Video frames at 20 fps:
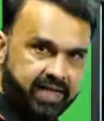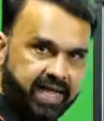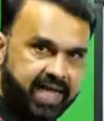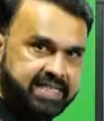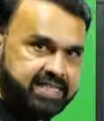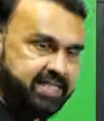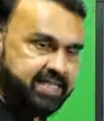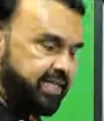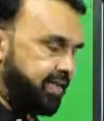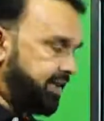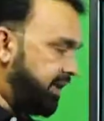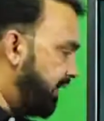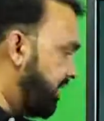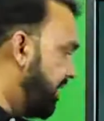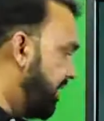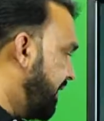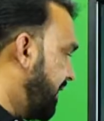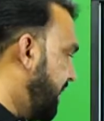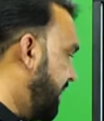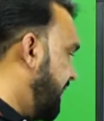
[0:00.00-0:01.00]
etc.
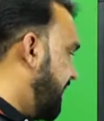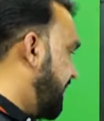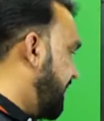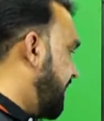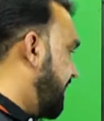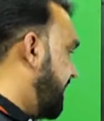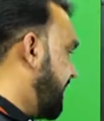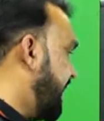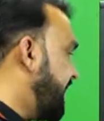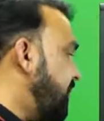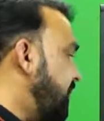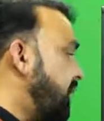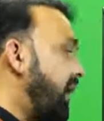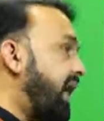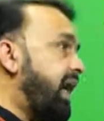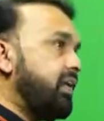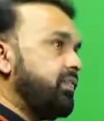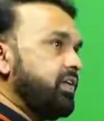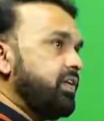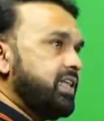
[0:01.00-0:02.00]
Then you
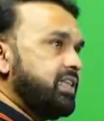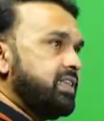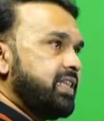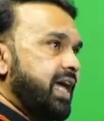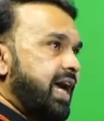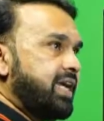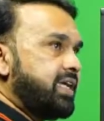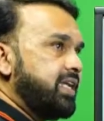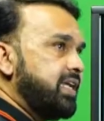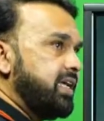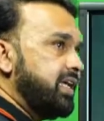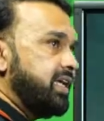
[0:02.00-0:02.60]
have in that